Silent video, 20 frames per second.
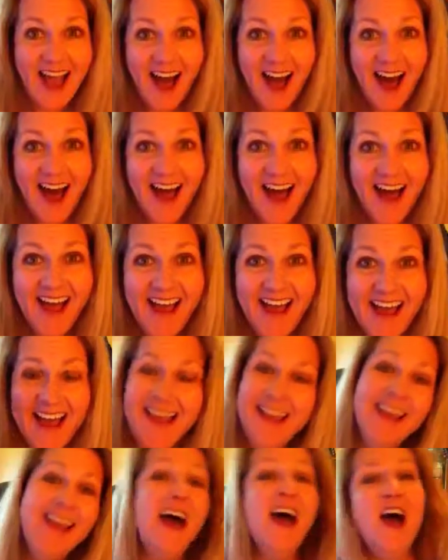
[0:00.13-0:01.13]

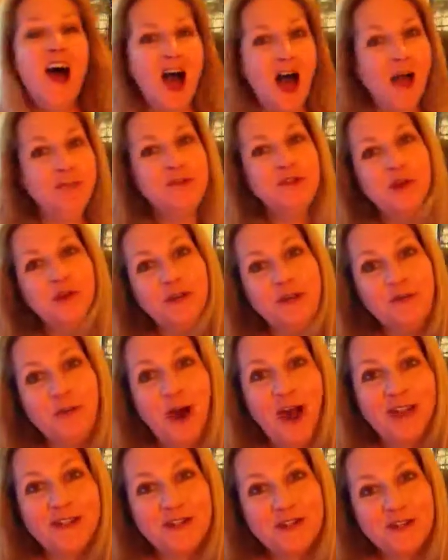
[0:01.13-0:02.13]
Hi, I'm Joni
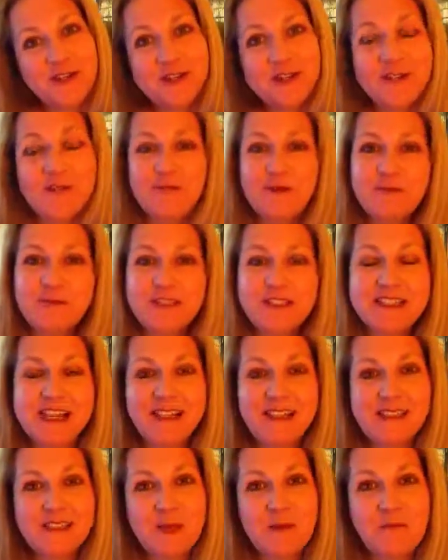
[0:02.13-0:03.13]
Rogers from
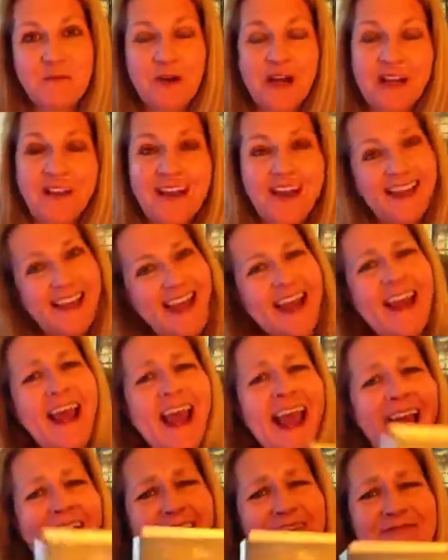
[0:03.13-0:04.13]
Stella's Umbrella, and I
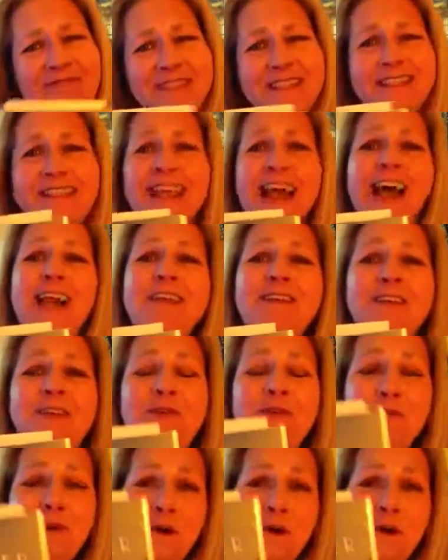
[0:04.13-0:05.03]
have to tell you